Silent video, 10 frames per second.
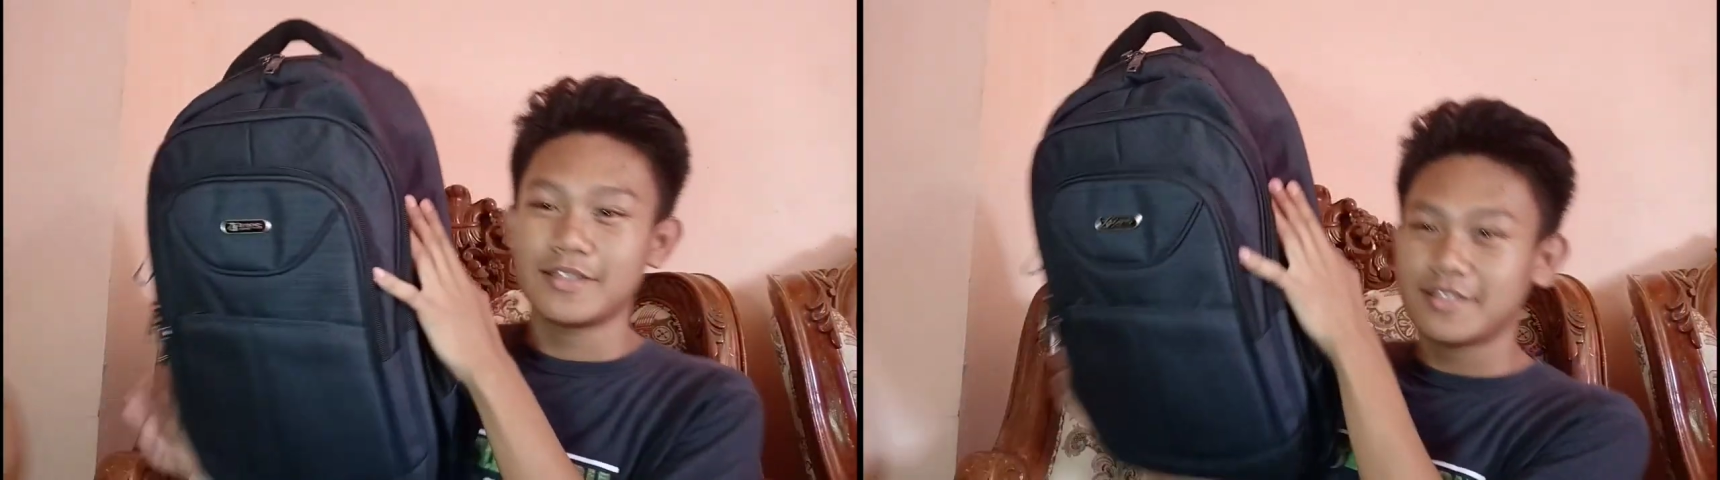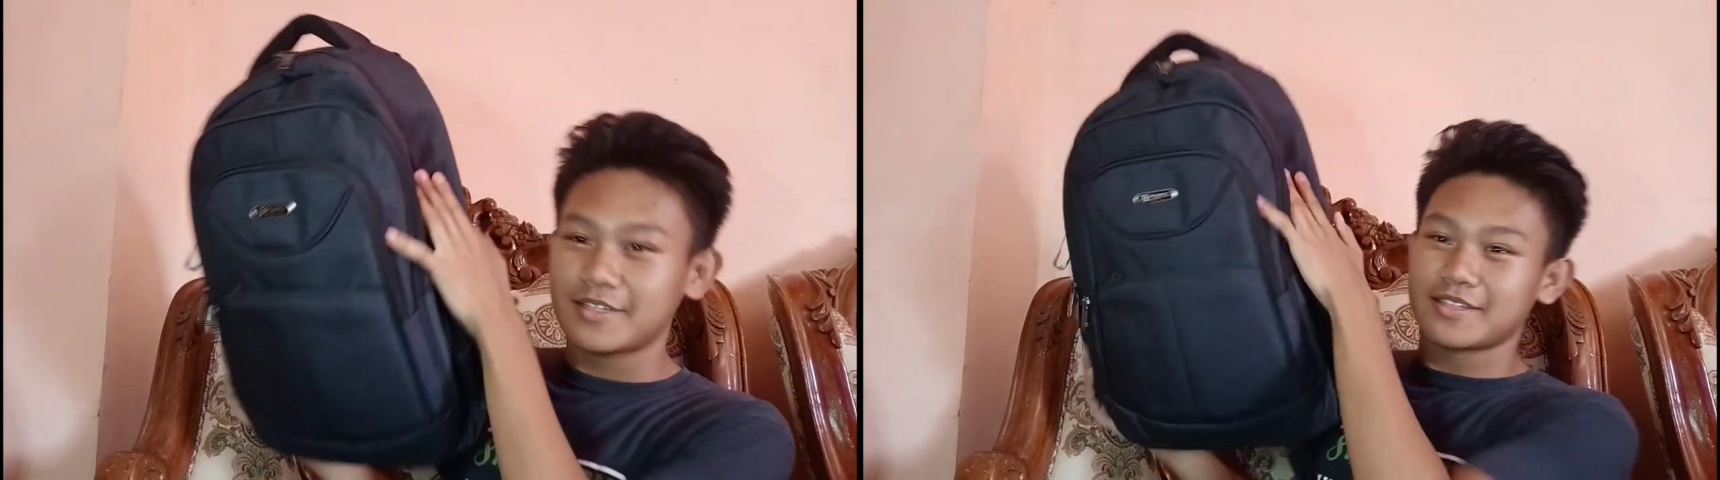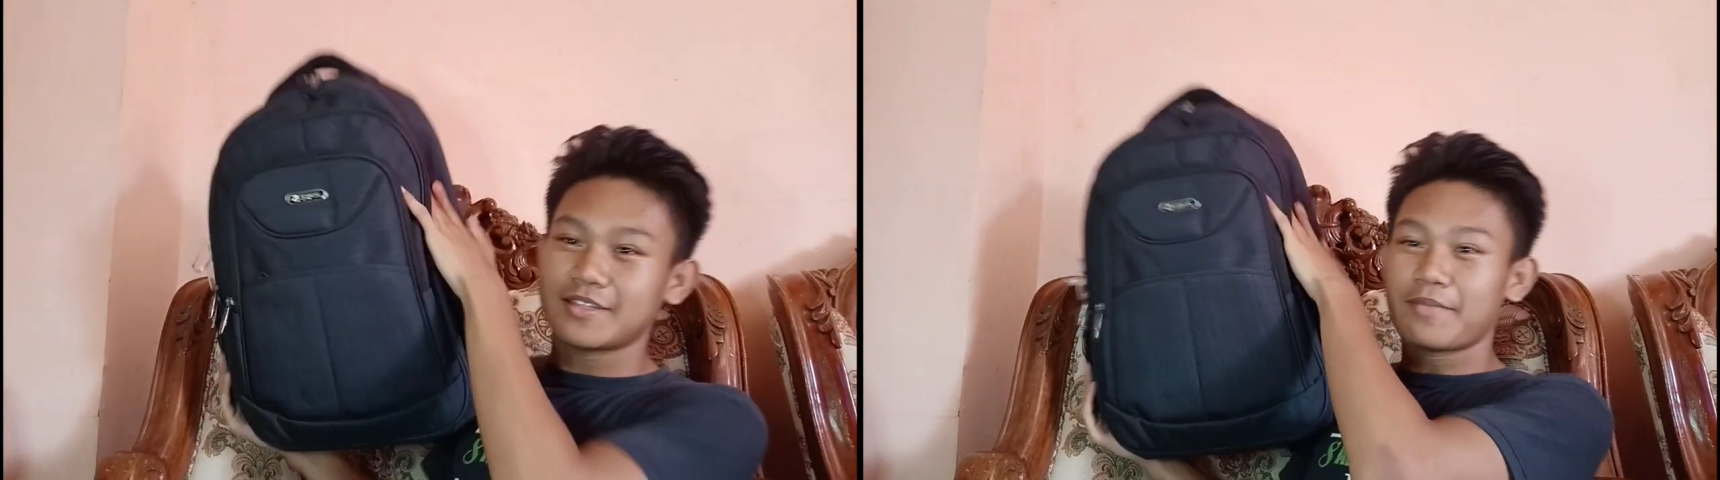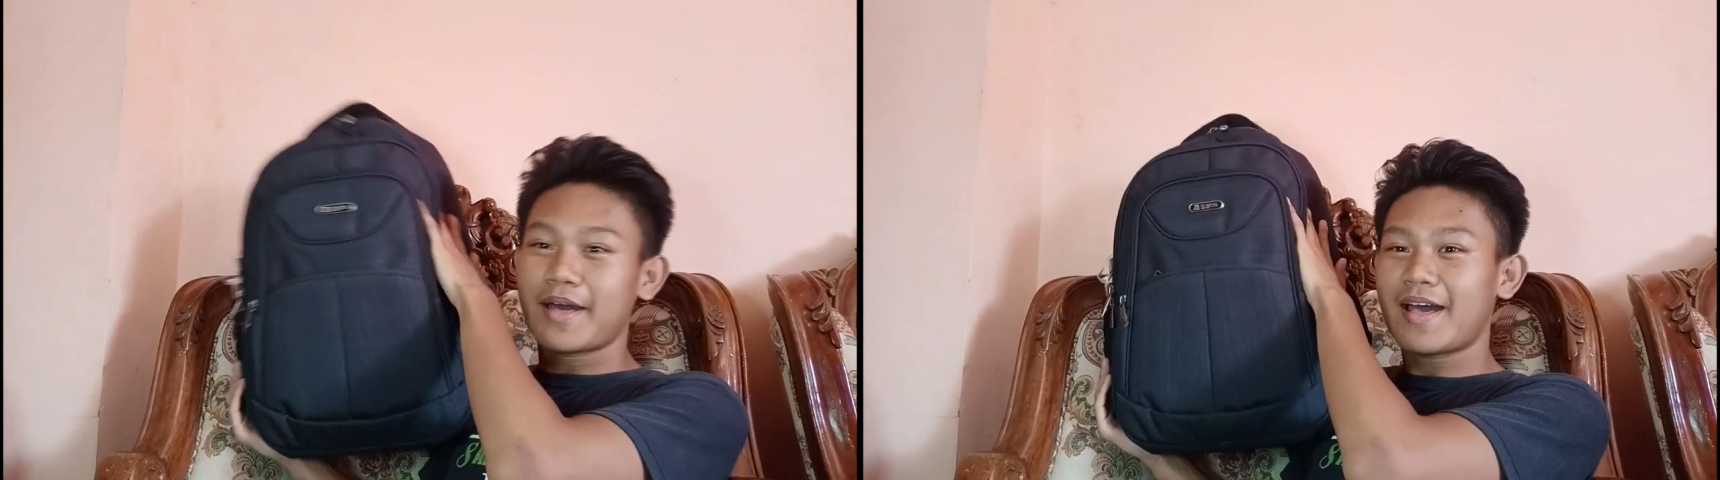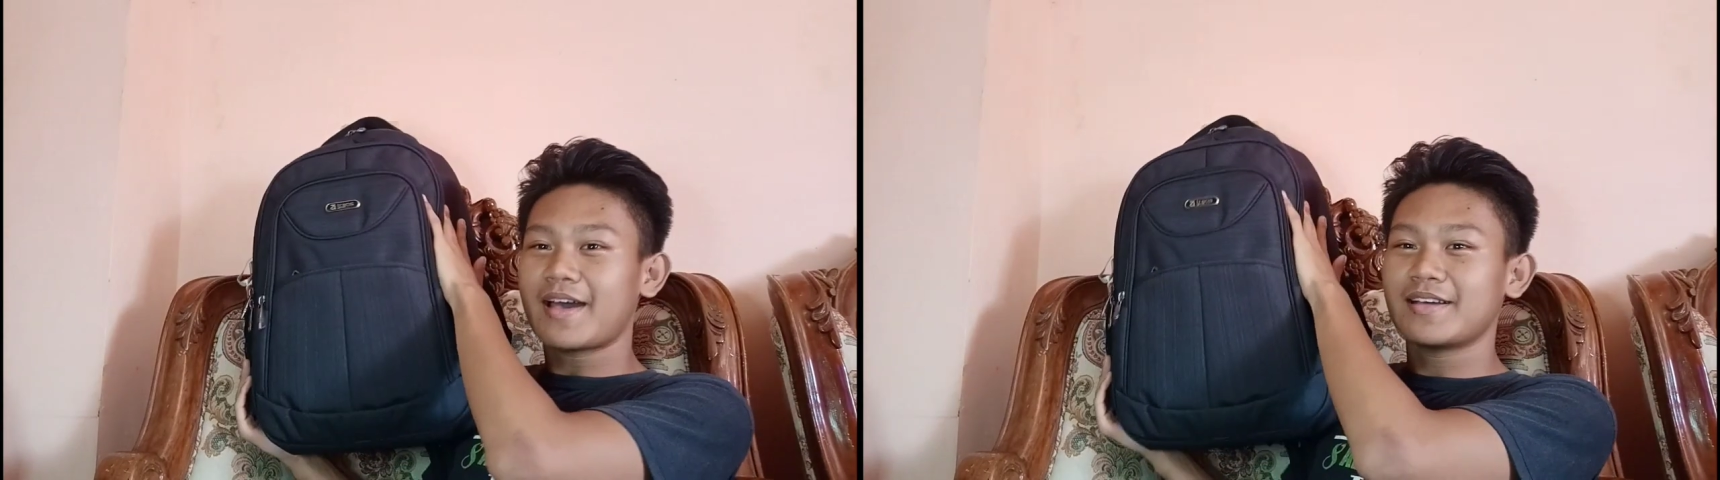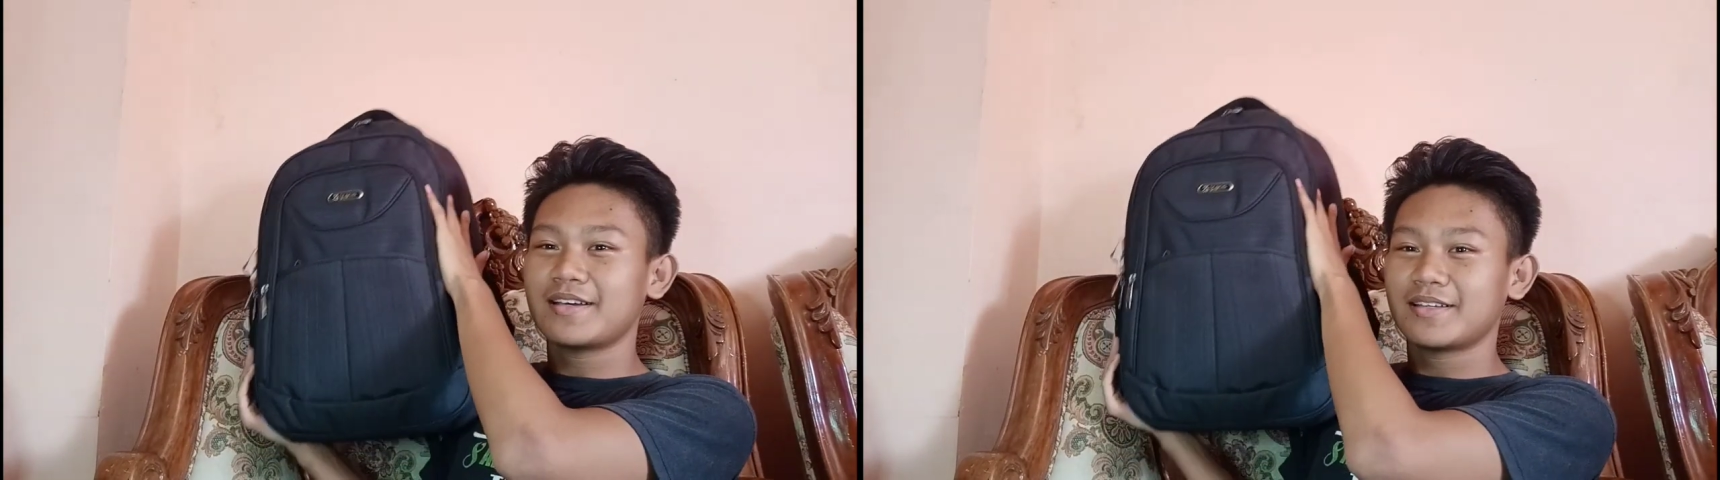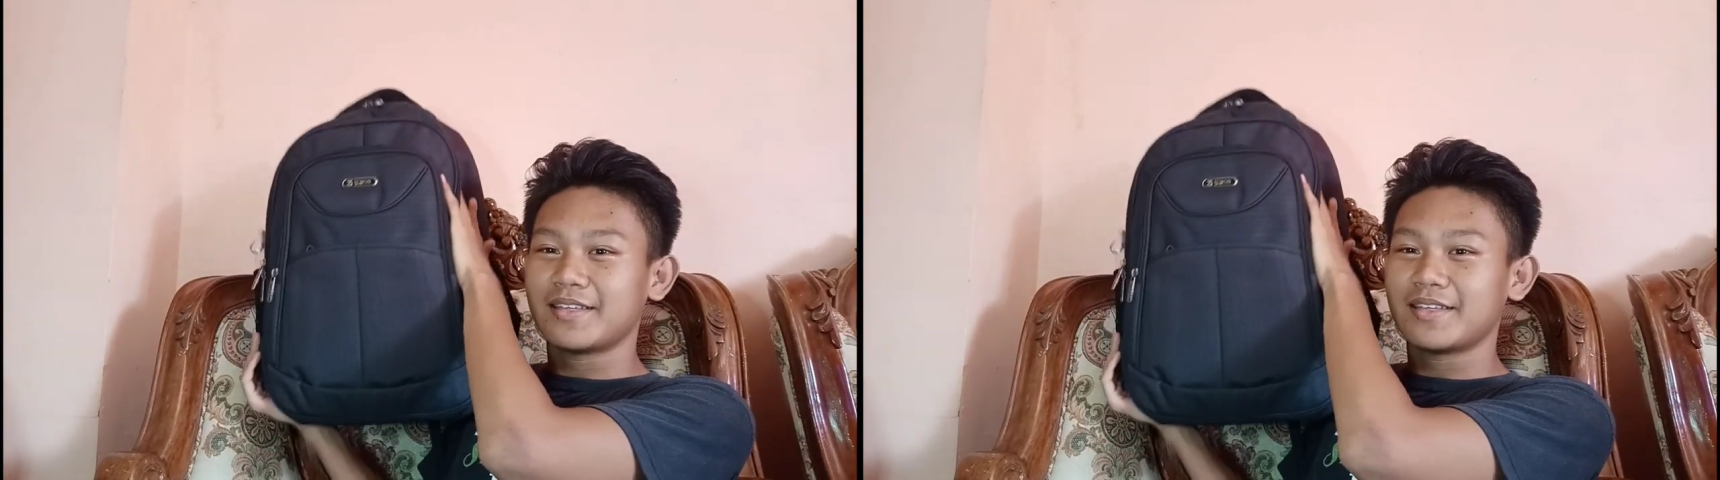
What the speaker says: This is the bag.